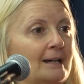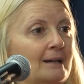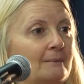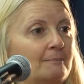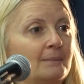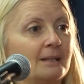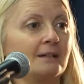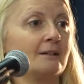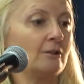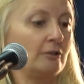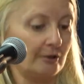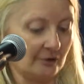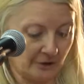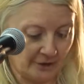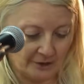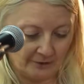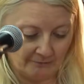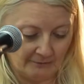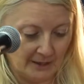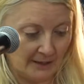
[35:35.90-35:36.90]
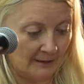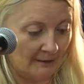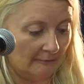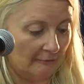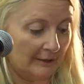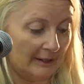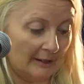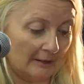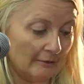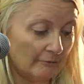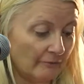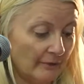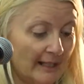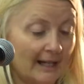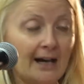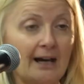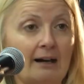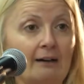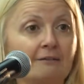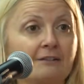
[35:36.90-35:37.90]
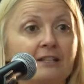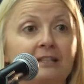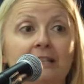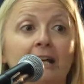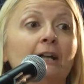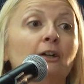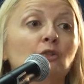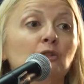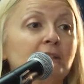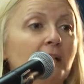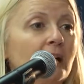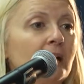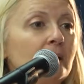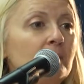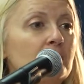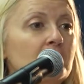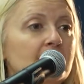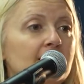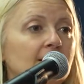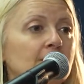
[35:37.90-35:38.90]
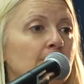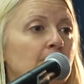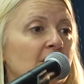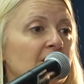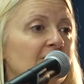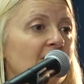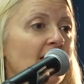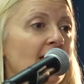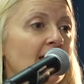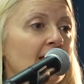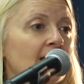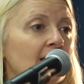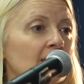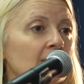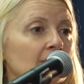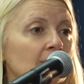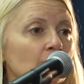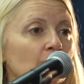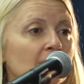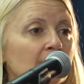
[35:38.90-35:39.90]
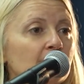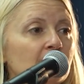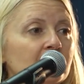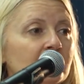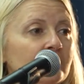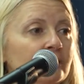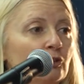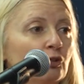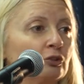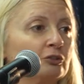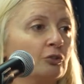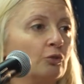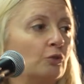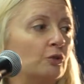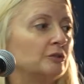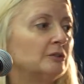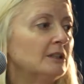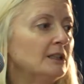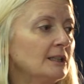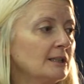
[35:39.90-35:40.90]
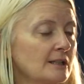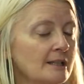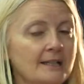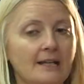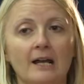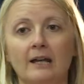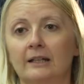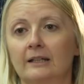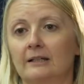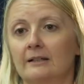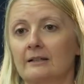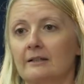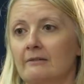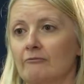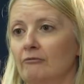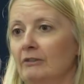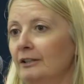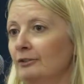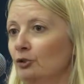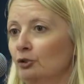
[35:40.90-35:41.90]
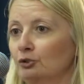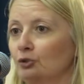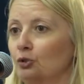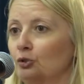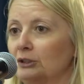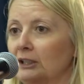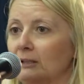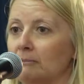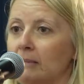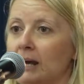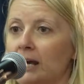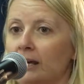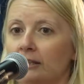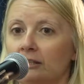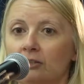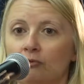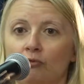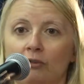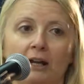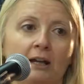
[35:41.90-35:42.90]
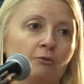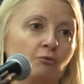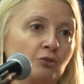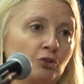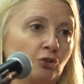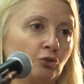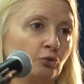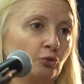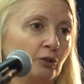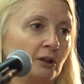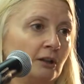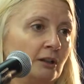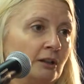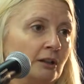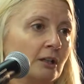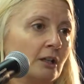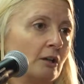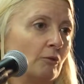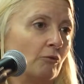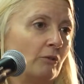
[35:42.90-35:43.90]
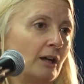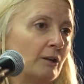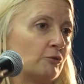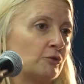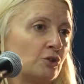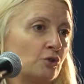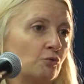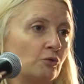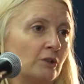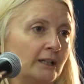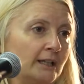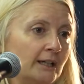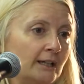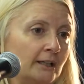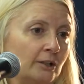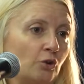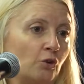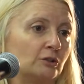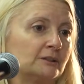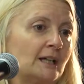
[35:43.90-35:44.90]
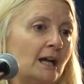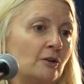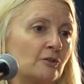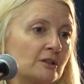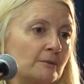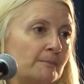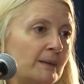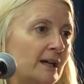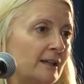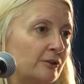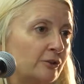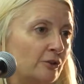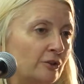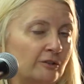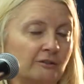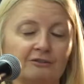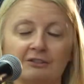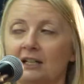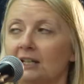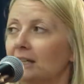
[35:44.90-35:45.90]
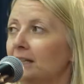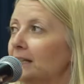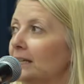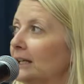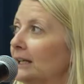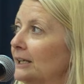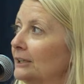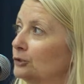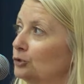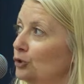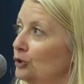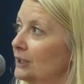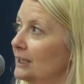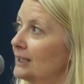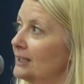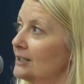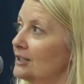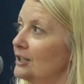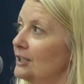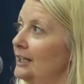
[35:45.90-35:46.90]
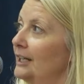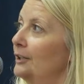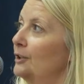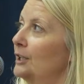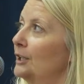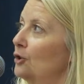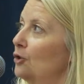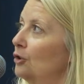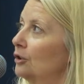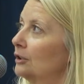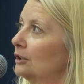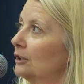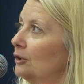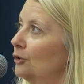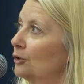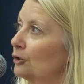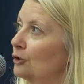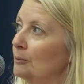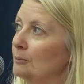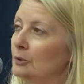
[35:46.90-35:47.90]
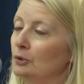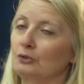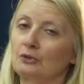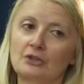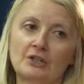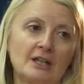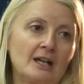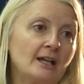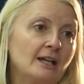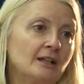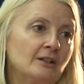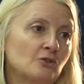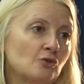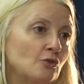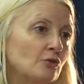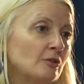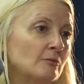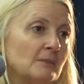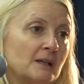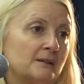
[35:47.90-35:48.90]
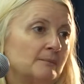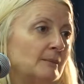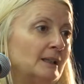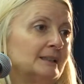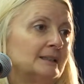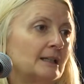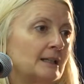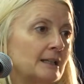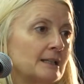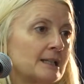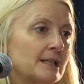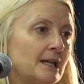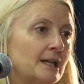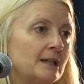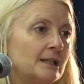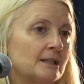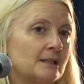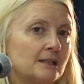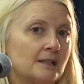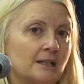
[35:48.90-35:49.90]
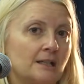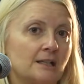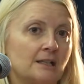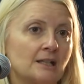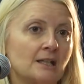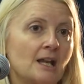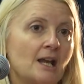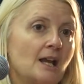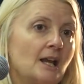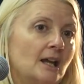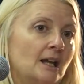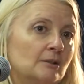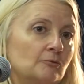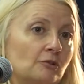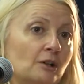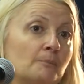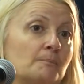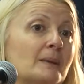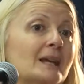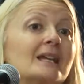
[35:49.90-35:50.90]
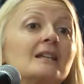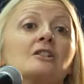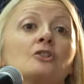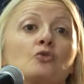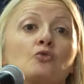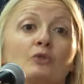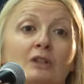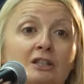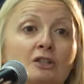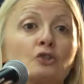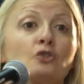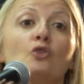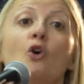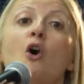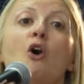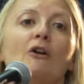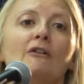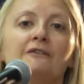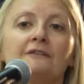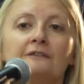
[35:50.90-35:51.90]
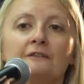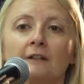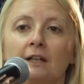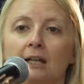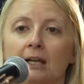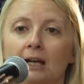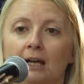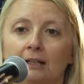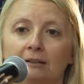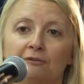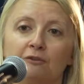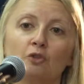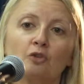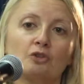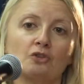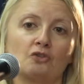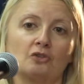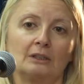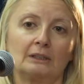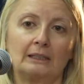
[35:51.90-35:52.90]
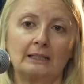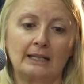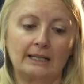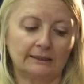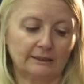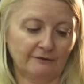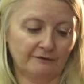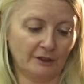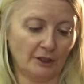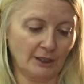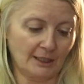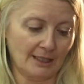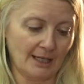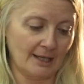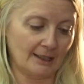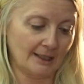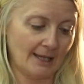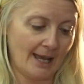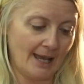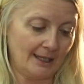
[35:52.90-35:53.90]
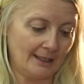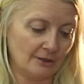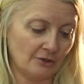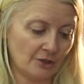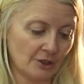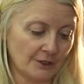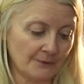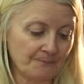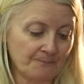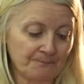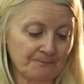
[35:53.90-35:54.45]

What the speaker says: because we have stereotypes that prevail. Women are not good in science. We're not good in maths. Why would you want to go down the path of electronic engineering or computer science or mathematical sciences? And we're being switched off, unfortunately, at a very young age.